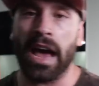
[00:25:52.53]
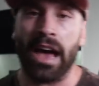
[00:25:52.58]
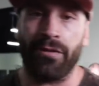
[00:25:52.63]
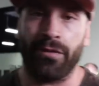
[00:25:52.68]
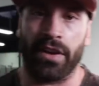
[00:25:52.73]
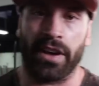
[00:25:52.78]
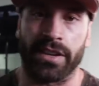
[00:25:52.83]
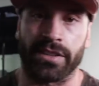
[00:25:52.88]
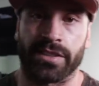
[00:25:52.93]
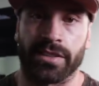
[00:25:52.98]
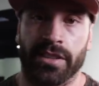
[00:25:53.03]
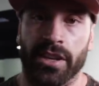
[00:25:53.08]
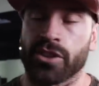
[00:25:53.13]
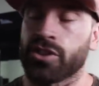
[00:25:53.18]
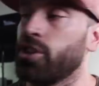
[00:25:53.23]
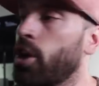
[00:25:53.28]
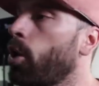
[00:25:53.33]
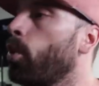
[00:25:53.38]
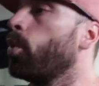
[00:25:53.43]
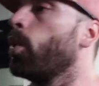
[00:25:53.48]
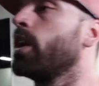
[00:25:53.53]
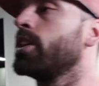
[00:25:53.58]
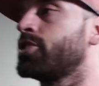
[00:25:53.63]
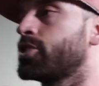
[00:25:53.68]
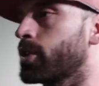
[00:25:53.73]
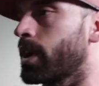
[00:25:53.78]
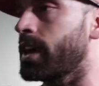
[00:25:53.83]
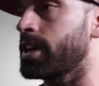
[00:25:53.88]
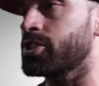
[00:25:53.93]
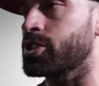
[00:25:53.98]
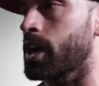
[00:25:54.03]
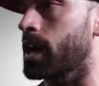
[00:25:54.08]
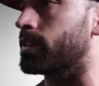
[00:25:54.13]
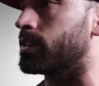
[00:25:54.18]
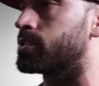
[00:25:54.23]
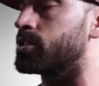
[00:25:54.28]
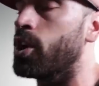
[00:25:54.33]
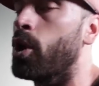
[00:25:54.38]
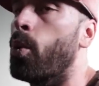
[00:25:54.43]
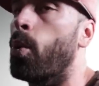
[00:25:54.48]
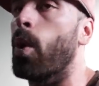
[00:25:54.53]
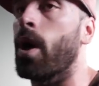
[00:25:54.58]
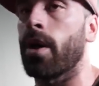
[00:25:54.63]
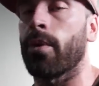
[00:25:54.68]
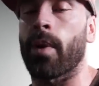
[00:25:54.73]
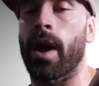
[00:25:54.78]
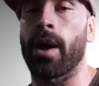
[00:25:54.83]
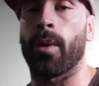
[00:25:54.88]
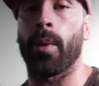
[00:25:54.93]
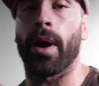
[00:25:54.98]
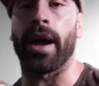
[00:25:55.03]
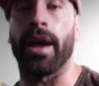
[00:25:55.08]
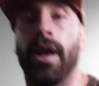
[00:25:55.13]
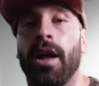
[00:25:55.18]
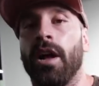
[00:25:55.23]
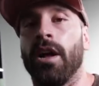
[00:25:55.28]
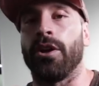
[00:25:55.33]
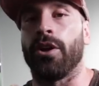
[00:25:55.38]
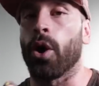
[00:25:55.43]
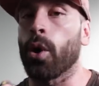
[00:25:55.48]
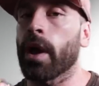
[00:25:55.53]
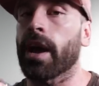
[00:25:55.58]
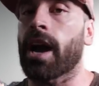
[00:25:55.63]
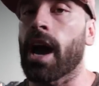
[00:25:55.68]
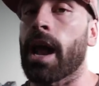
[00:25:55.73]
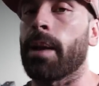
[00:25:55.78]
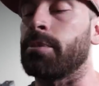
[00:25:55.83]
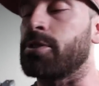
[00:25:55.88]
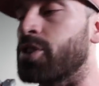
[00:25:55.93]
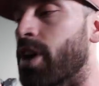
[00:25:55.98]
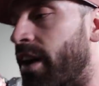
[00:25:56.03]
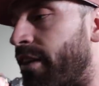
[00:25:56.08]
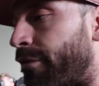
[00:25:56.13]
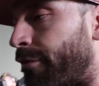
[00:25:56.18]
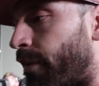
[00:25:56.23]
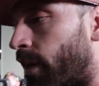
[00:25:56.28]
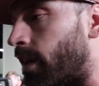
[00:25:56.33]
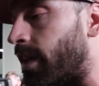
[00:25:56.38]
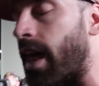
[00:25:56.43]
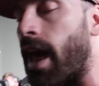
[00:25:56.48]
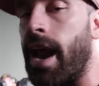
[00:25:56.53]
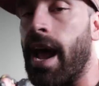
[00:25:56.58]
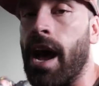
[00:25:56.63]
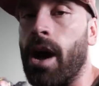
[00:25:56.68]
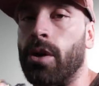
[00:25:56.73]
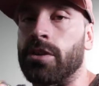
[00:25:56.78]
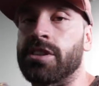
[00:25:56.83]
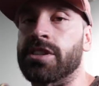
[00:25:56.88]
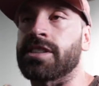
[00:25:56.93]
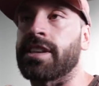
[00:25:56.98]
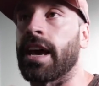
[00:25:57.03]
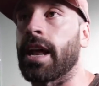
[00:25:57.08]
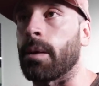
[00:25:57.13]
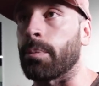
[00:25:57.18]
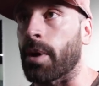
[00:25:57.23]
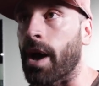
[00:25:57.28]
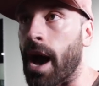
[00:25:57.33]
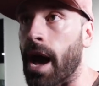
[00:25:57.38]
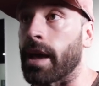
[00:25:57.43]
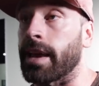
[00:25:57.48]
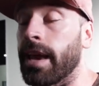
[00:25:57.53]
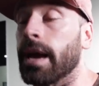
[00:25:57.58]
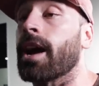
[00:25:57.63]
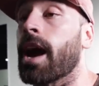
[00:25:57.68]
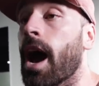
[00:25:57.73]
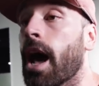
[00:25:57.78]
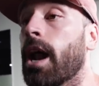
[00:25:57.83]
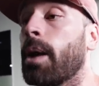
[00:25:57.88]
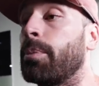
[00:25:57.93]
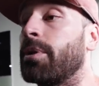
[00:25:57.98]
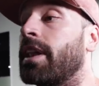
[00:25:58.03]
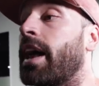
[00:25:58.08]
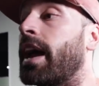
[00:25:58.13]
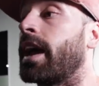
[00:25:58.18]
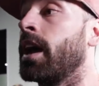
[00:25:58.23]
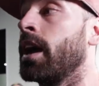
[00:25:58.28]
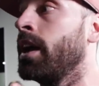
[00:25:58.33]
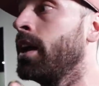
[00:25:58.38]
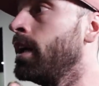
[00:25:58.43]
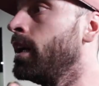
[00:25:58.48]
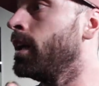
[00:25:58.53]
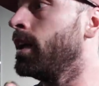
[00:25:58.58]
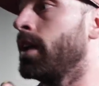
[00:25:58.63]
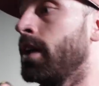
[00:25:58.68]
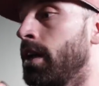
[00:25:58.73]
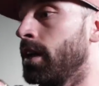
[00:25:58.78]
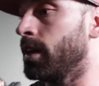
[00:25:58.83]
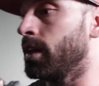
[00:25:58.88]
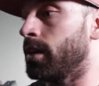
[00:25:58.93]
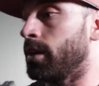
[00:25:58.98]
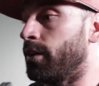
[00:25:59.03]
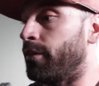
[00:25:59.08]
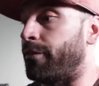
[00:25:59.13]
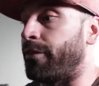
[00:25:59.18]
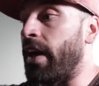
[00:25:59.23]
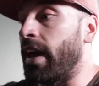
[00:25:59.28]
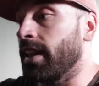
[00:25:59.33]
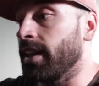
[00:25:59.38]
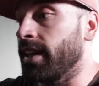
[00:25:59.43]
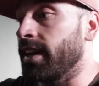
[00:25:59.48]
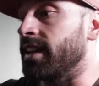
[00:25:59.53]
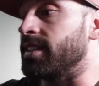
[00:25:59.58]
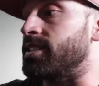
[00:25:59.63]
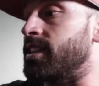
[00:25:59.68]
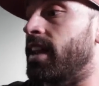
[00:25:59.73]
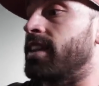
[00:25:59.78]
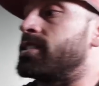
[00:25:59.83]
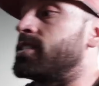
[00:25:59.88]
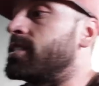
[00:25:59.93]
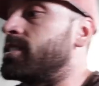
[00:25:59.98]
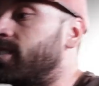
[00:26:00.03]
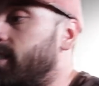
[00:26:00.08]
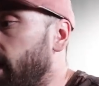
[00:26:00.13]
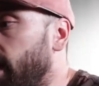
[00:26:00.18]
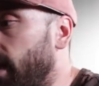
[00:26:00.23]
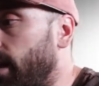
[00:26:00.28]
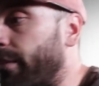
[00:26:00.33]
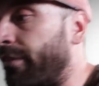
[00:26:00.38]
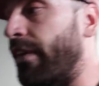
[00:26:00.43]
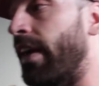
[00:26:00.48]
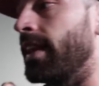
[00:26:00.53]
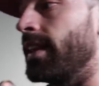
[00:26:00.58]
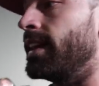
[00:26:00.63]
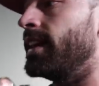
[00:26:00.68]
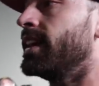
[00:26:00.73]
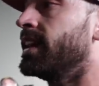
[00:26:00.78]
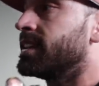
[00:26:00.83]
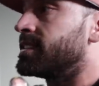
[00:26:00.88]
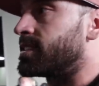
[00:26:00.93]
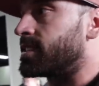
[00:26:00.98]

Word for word: life is. There's no one straight shot, there's no one right way. Don't get caught up in trying to figure that out. Just get up, get caught up in like failing and then succeeding, failing and then